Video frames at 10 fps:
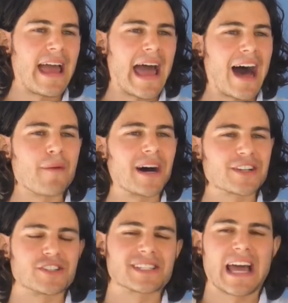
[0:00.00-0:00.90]
how
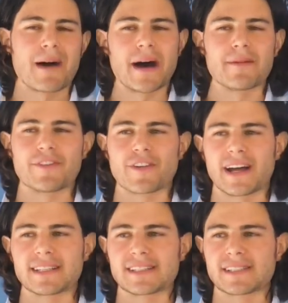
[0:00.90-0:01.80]
much has come up for
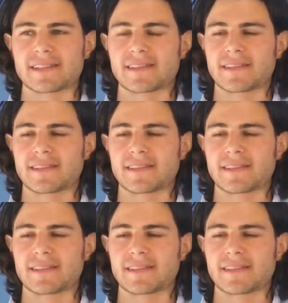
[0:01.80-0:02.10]
us